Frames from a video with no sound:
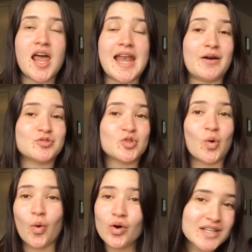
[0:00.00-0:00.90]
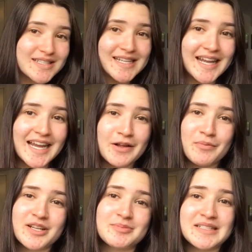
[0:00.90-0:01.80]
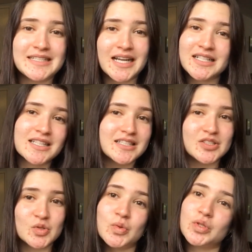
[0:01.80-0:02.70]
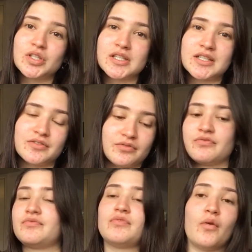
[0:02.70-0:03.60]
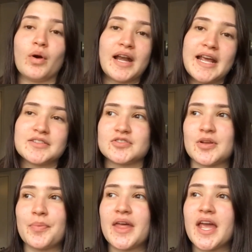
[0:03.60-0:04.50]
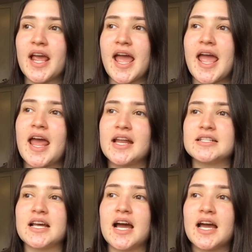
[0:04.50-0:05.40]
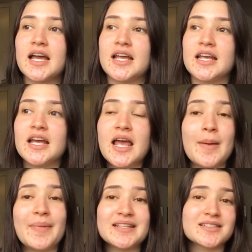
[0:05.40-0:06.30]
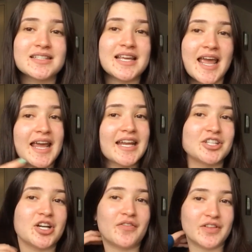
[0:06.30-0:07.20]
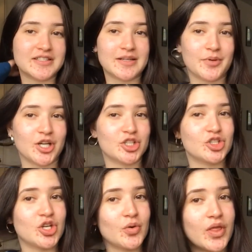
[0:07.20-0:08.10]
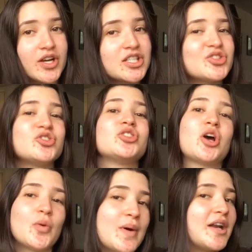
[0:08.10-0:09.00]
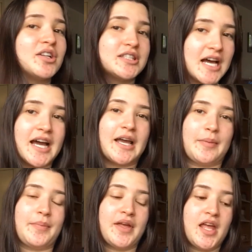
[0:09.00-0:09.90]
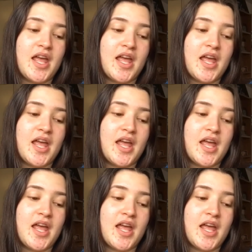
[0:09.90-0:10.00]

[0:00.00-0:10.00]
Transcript: now it's quarantine, and I'm about to be done school in 4 days or something, and I basically can't get a job for the summer, so there is no better time